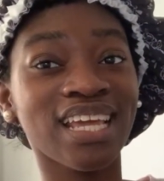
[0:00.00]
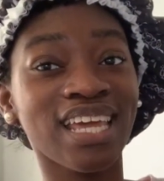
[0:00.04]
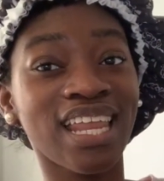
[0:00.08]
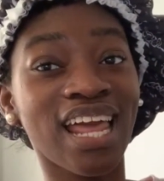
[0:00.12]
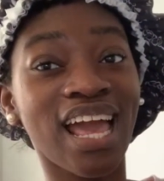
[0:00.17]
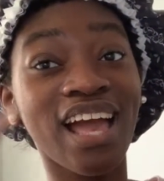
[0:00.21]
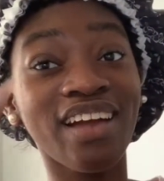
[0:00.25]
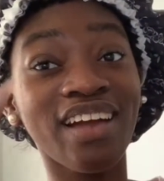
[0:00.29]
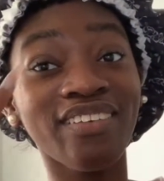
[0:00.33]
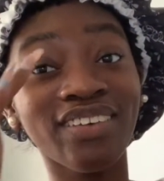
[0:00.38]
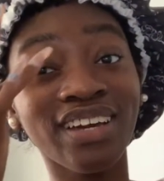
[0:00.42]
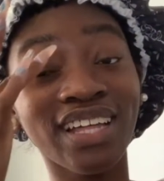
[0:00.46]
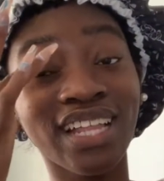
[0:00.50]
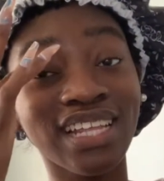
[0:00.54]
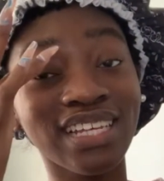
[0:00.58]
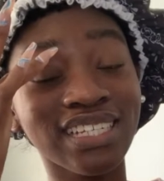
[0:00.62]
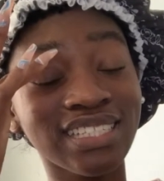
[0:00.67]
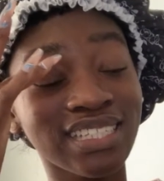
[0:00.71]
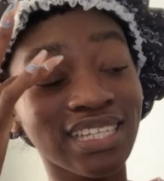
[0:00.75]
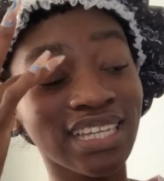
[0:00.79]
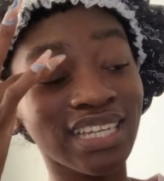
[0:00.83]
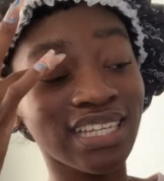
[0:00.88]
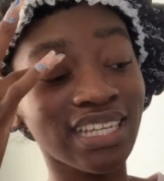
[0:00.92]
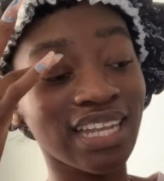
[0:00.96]
and I have a class
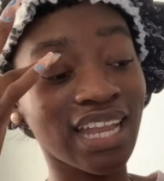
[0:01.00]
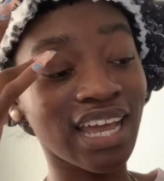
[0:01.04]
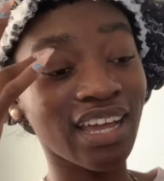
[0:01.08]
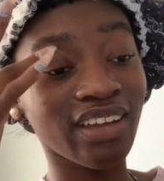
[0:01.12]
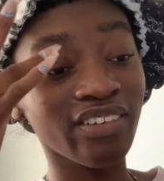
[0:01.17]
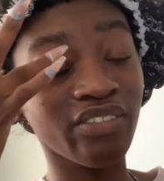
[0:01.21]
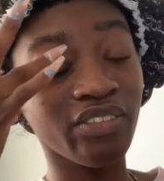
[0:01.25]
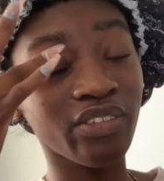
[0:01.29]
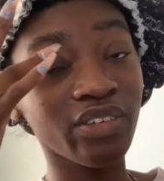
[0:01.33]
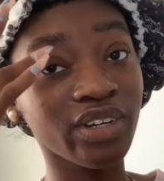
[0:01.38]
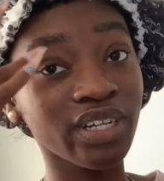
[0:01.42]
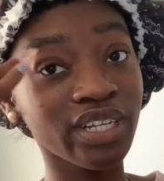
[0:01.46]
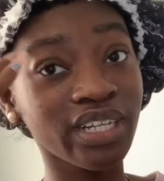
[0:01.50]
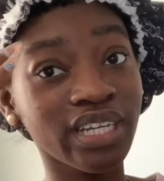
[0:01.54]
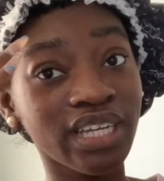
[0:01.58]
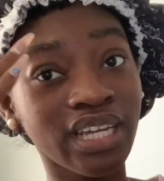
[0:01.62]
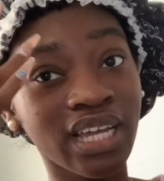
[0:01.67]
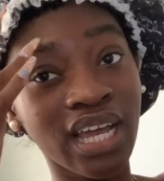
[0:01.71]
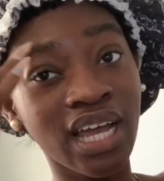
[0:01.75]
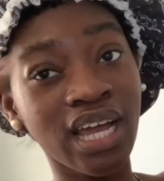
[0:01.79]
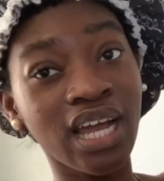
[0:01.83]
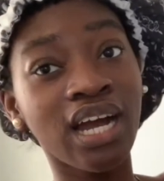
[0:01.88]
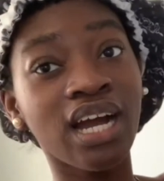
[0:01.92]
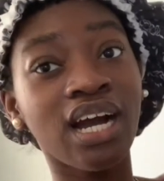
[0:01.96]
at 9:40.
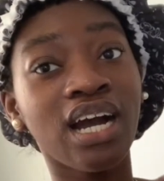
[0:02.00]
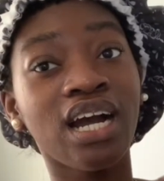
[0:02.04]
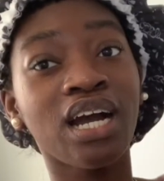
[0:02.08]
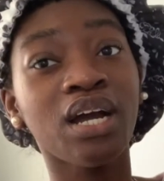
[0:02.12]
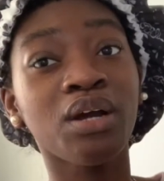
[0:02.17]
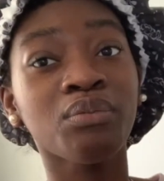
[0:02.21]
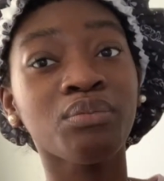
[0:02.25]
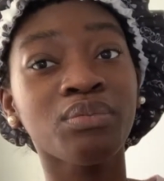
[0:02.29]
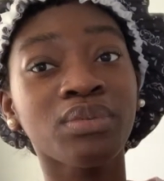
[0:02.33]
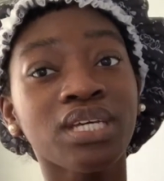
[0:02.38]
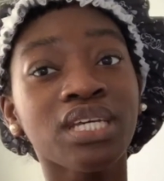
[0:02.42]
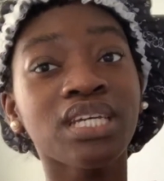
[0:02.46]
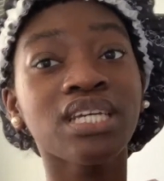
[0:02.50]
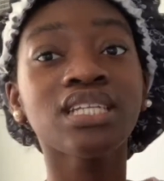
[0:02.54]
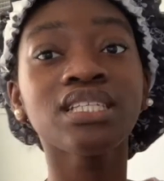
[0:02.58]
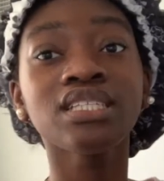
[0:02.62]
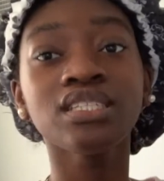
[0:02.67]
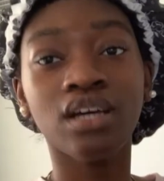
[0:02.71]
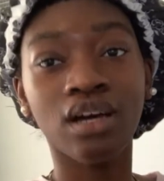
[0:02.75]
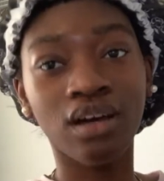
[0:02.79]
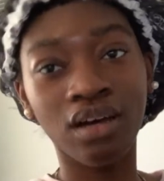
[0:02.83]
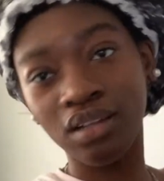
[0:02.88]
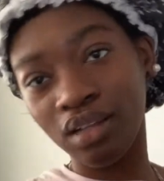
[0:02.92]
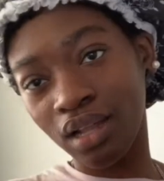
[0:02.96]
It's
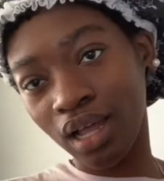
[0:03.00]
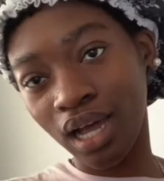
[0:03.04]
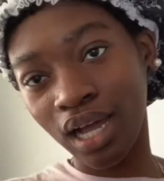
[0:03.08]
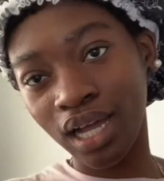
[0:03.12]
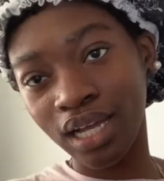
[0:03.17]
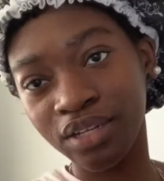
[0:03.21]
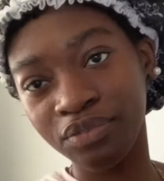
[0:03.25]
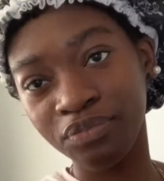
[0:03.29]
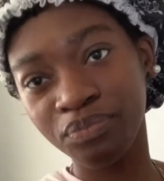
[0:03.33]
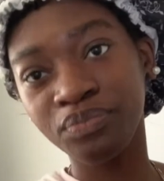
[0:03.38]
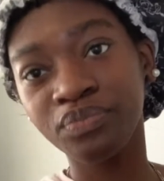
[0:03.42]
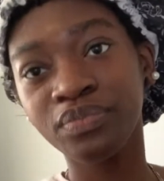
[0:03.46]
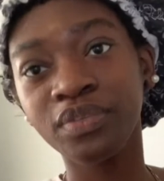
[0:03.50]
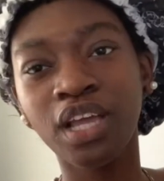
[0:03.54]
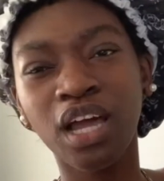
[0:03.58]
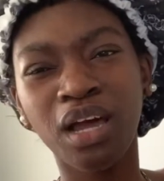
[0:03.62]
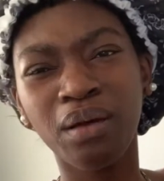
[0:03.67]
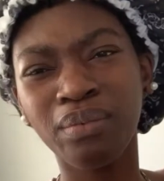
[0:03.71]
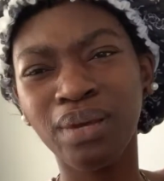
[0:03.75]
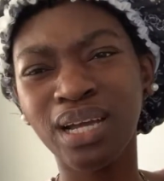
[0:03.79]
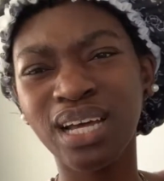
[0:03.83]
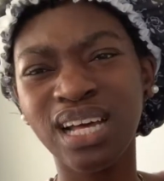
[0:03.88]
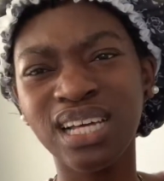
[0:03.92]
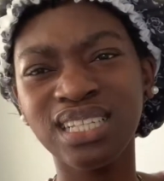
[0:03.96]
online. All
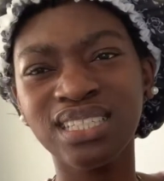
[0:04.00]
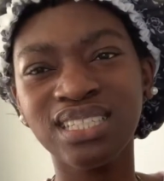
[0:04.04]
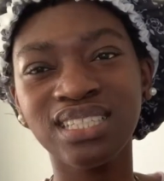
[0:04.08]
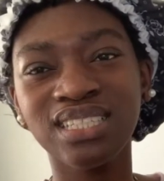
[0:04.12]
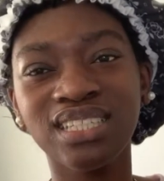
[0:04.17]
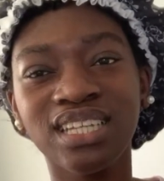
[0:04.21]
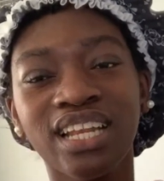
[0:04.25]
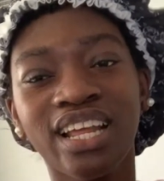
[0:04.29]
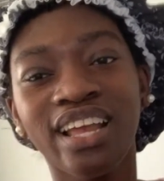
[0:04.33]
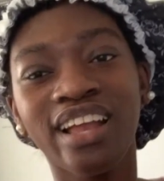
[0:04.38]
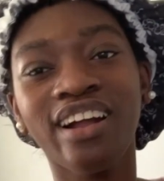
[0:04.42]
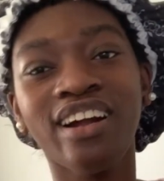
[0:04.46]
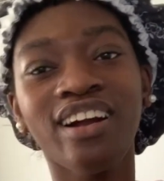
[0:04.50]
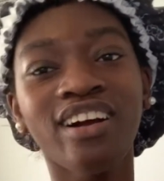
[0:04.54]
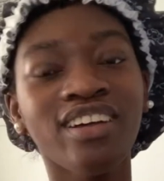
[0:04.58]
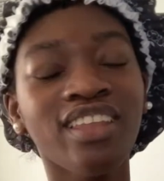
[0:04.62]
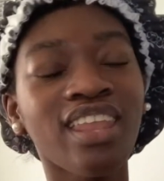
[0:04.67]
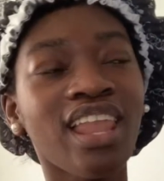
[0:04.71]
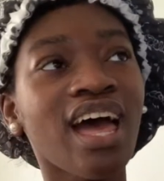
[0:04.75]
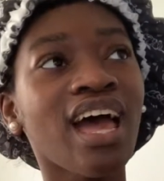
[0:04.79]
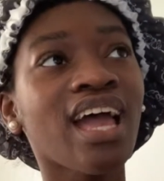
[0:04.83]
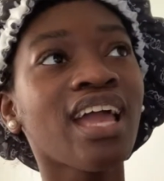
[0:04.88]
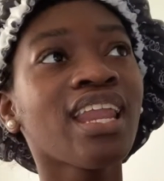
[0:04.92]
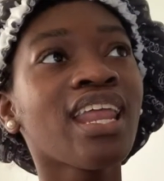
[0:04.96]
my classes today are
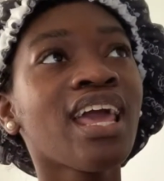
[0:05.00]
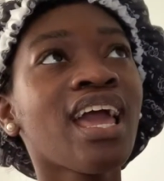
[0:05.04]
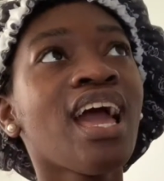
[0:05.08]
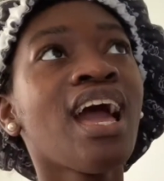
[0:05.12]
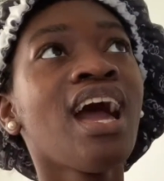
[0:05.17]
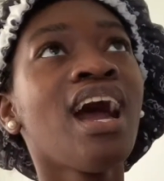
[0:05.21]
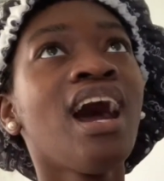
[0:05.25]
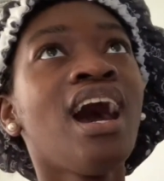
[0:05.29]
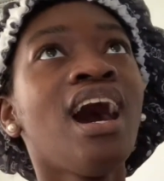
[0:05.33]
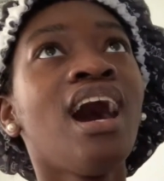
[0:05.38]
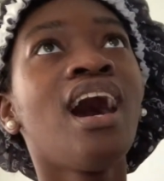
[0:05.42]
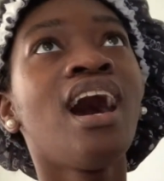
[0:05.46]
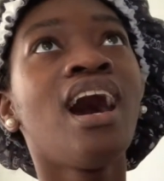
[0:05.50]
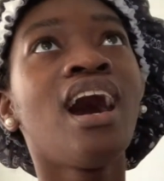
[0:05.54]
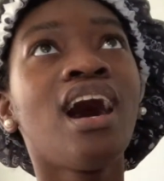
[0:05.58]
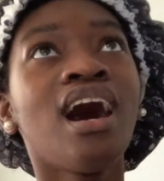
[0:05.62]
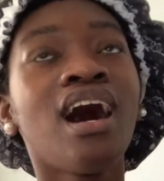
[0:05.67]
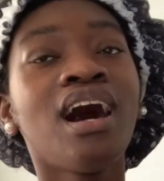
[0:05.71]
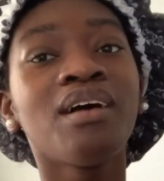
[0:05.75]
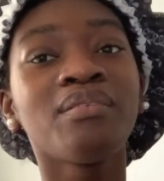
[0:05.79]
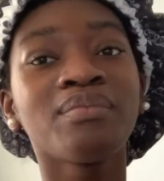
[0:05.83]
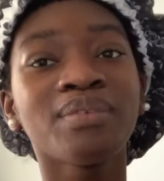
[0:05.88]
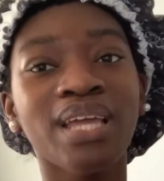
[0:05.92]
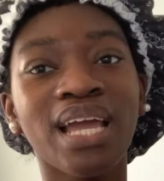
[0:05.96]
online.
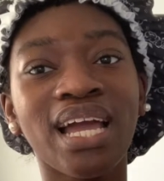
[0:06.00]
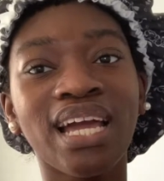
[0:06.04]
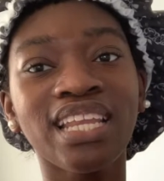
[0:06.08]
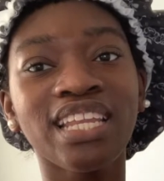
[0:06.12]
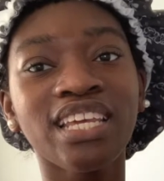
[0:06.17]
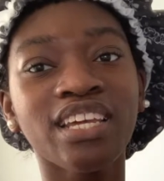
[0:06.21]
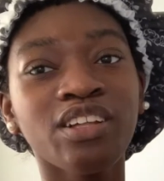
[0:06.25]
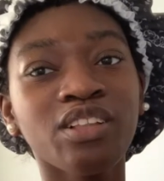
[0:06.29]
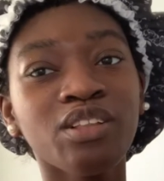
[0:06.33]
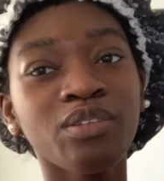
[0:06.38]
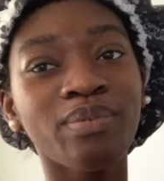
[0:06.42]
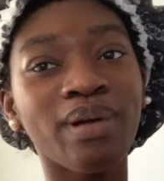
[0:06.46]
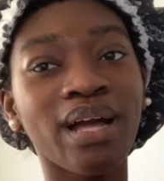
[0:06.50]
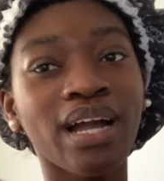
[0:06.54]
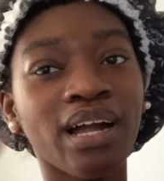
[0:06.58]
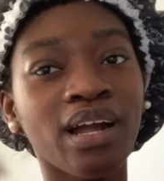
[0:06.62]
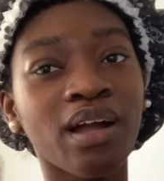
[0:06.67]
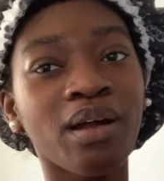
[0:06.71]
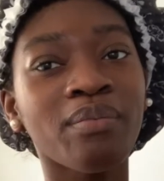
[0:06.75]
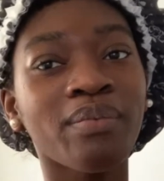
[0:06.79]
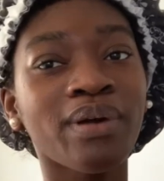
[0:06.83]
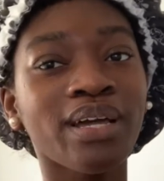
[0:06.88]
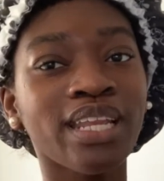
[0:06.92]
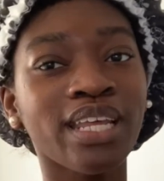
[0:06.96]
Yeah, I need glue back
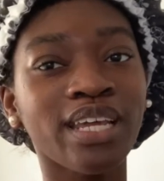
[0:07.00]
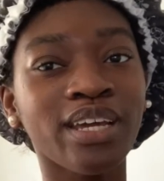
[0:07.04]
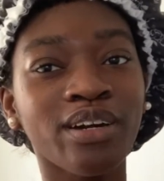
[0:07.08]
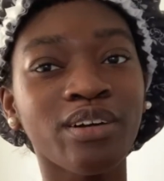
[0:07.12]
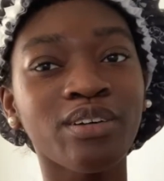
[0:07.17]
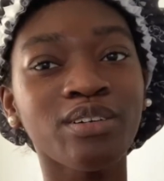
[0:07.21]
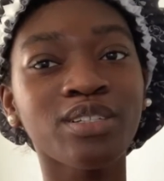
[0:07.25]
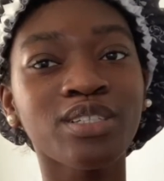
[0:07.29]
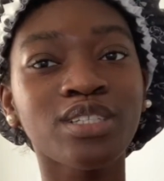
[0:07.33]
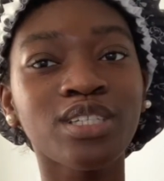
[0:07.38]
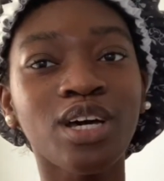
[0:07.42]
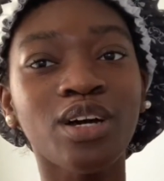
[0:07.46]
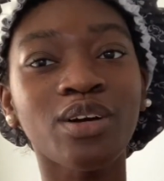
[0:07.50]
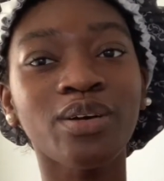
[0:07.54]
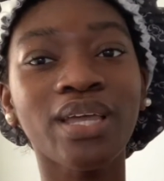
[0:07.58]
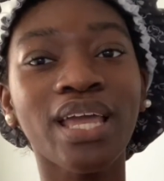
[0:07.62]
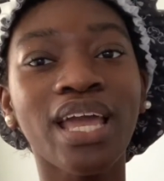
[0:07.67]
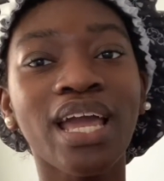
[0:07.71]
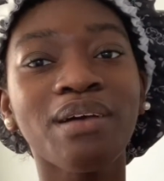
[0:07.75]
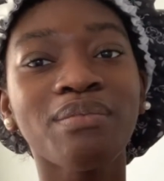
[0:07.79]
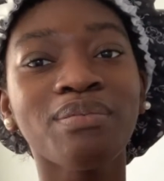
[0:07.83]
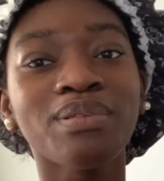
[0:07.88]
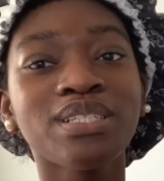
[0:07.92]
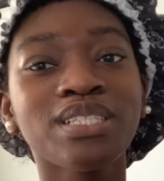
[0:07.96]
on my nails, so yeah,
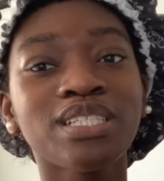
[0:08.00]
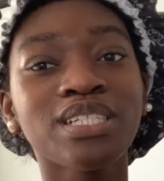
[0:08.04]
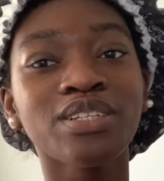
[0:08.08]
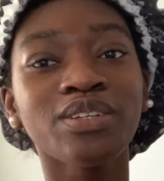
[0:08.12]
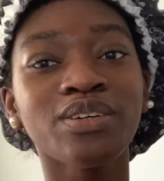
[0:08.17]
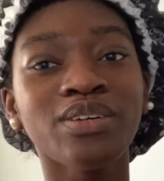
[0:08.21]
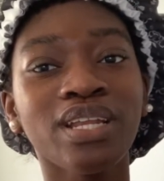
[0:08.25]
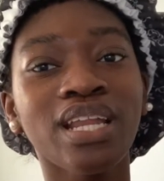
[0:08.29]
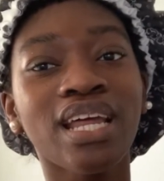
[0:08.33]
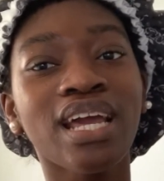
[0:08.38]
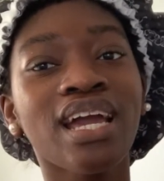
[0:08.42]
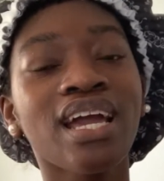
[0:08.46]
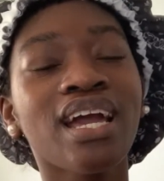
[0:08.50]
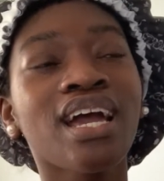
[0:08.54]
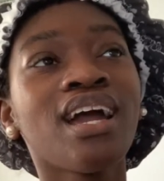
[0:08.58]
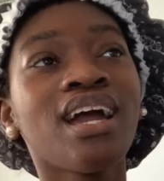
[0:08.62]
please ignore that.